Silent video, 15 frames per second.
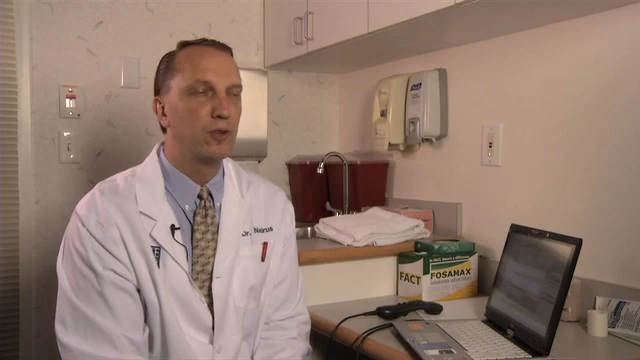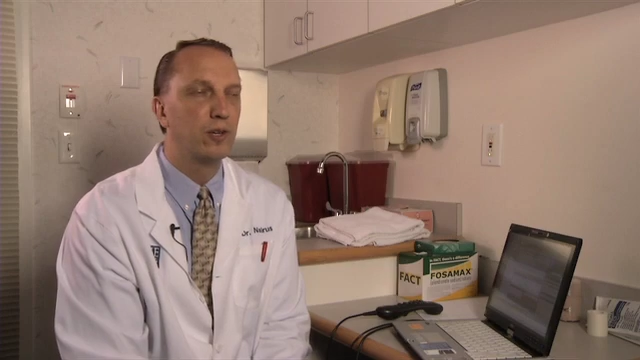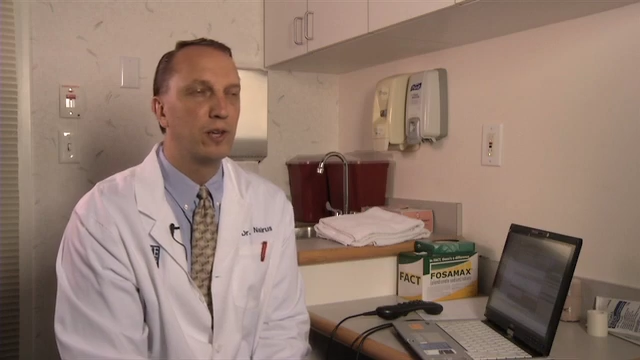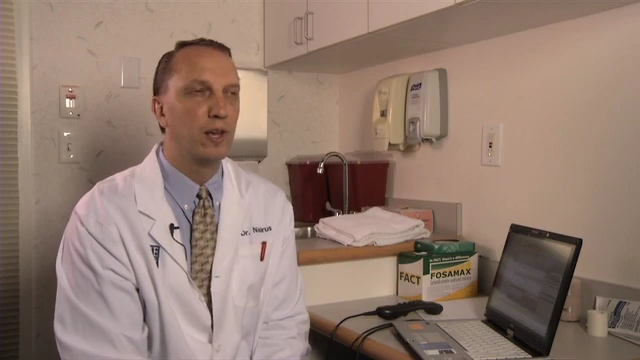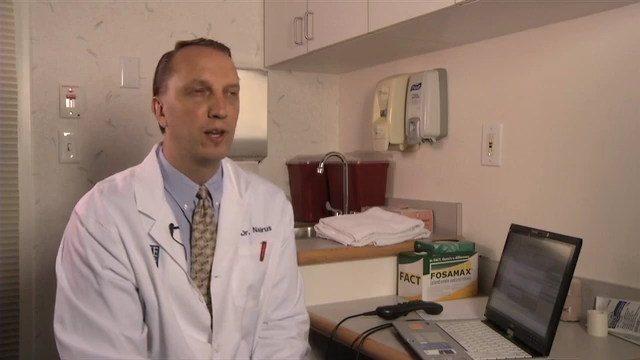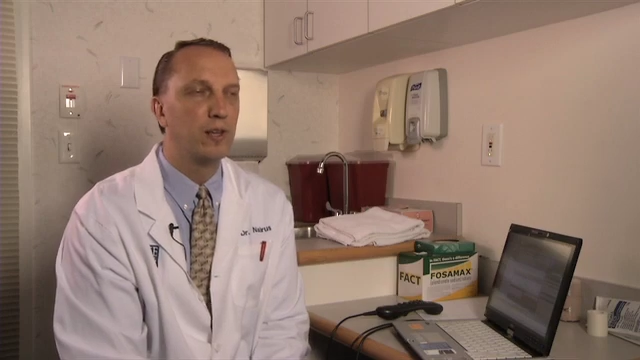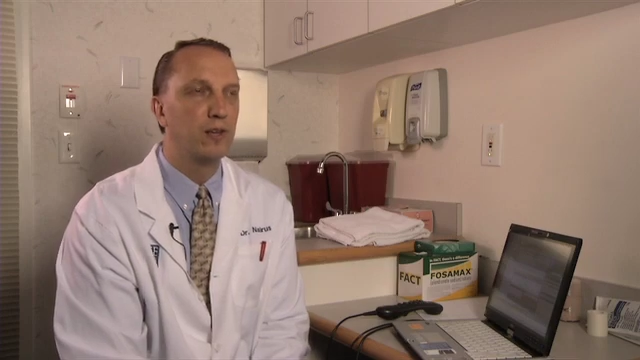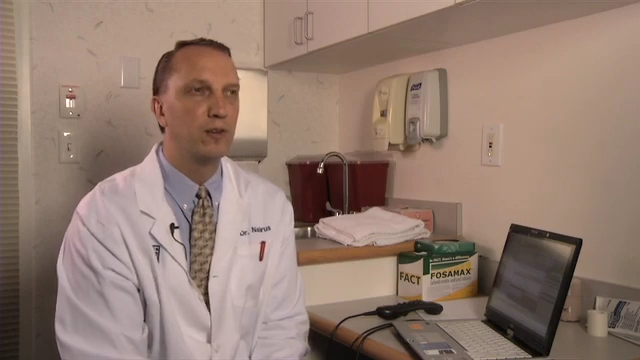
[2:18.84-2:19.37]
think
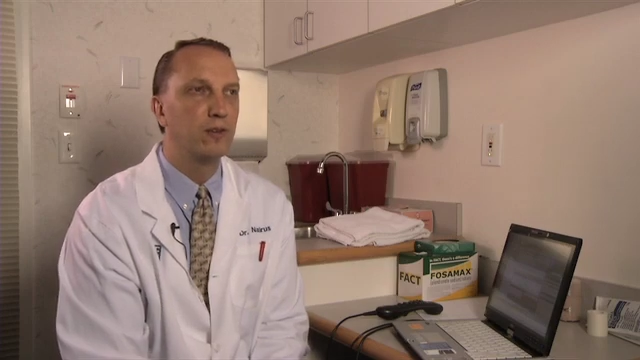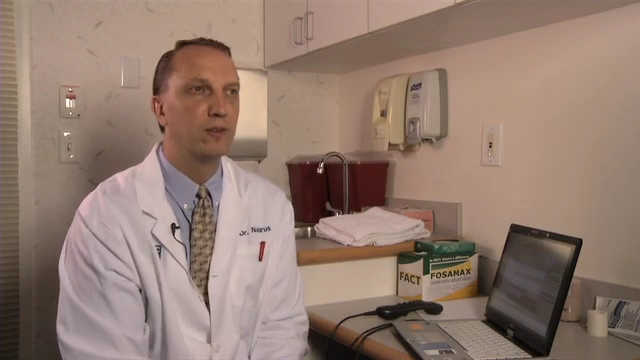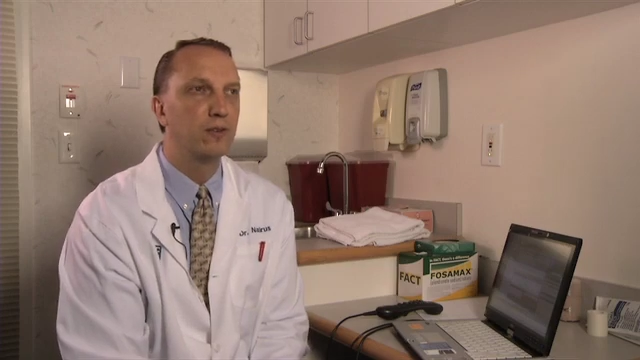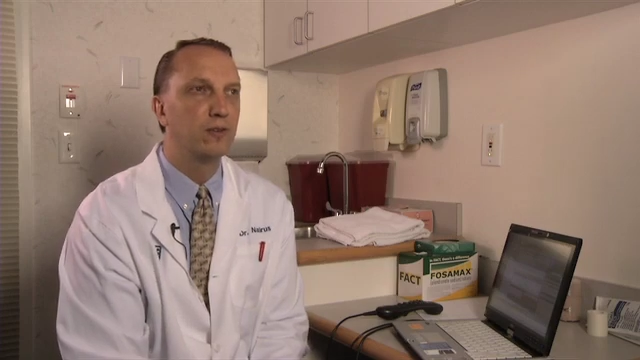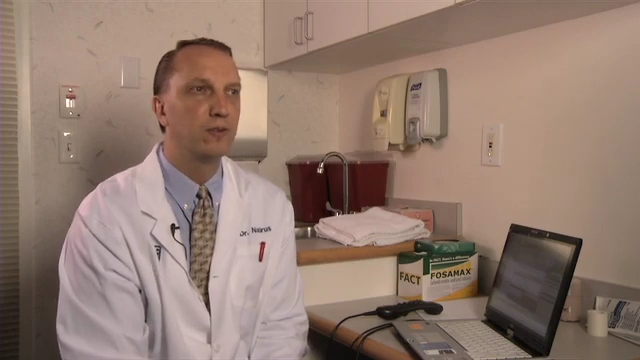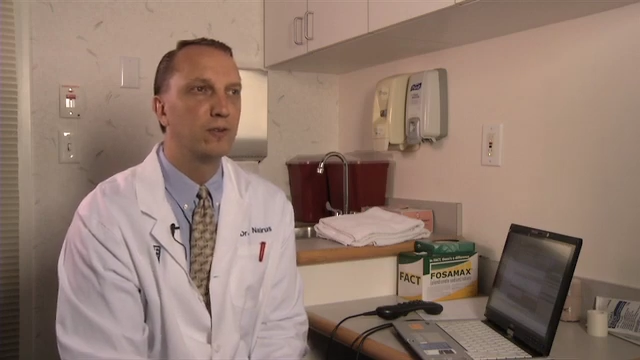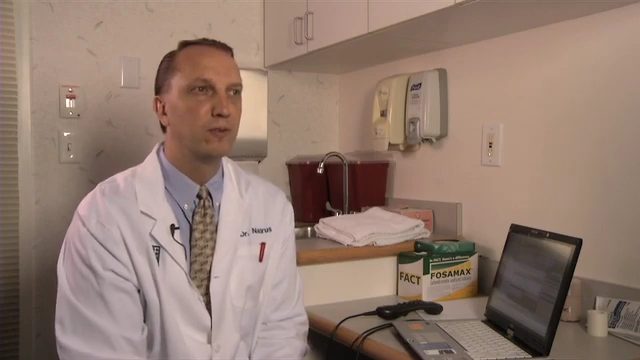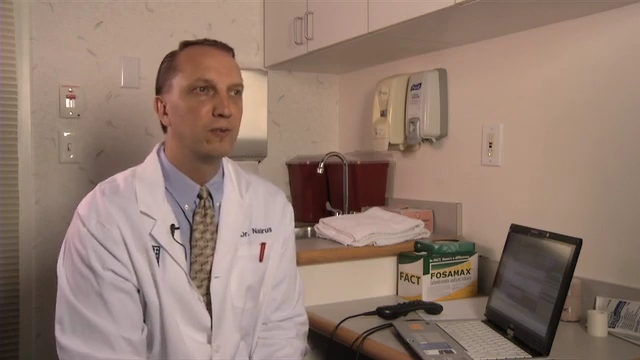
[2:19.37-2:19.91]
any
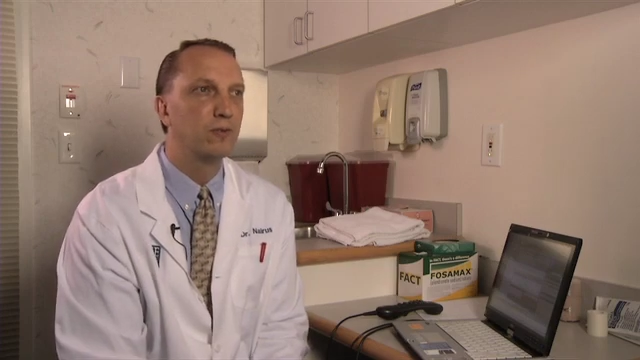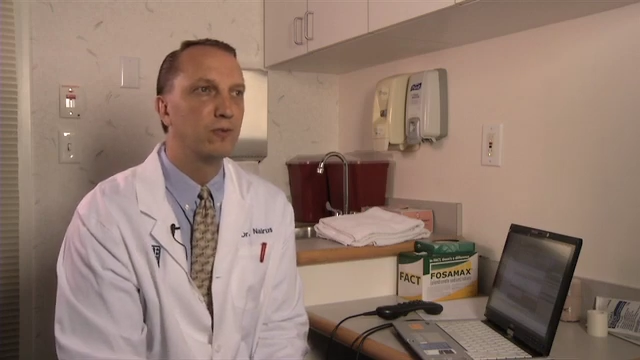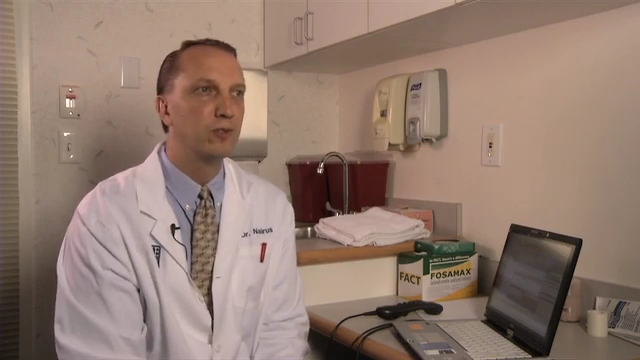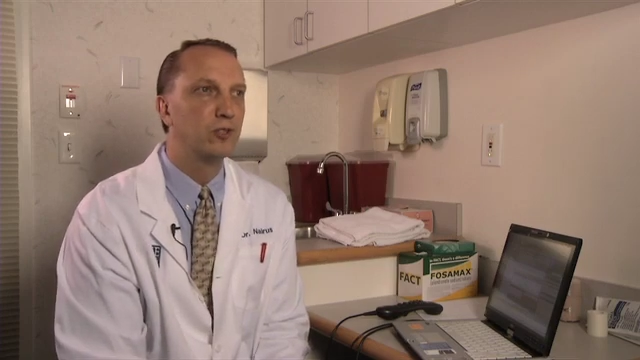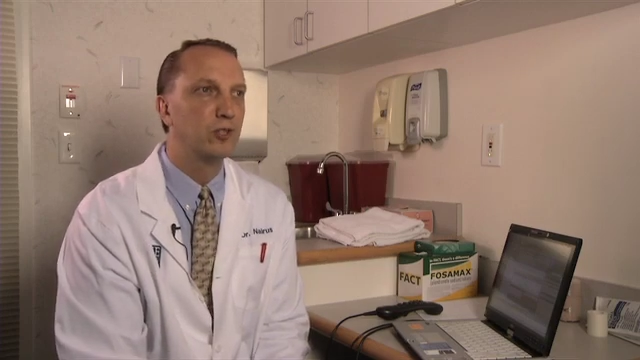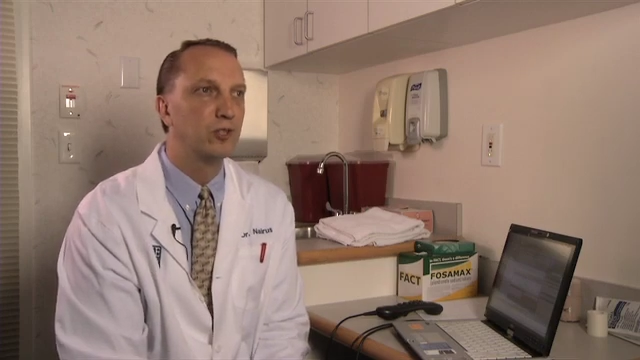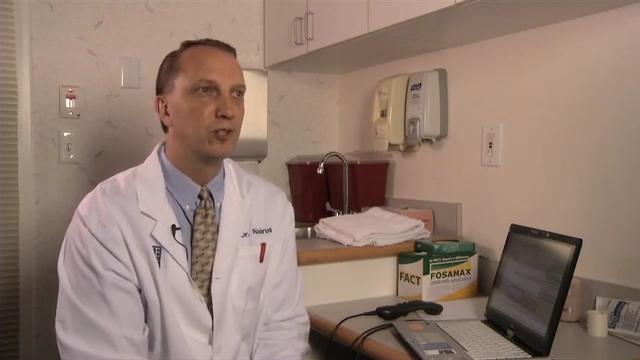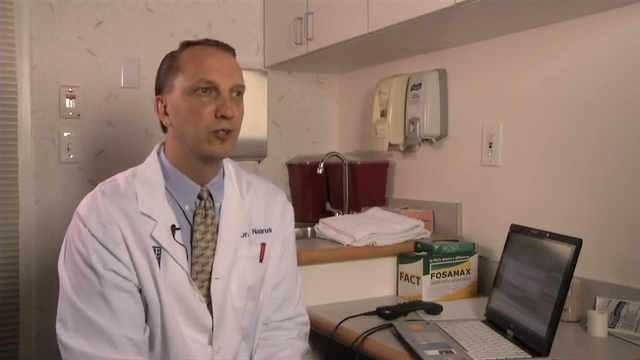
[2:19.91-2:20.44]

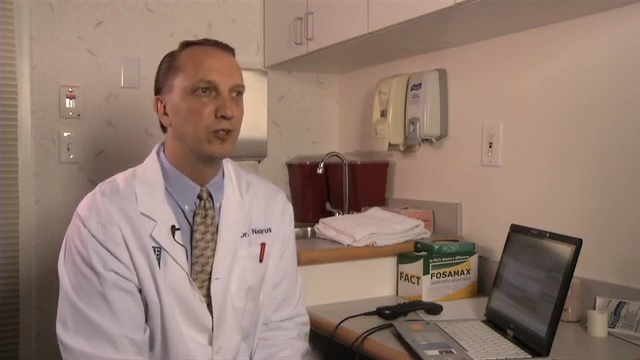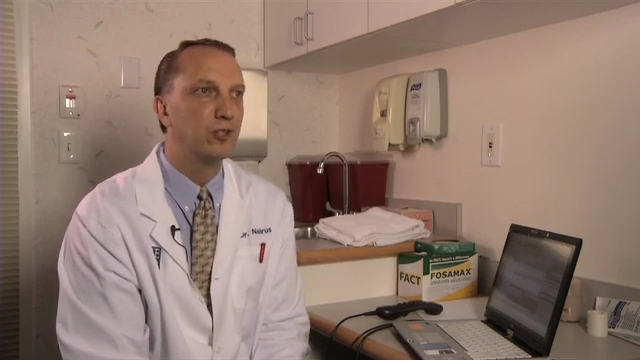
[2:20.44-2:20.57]
physician,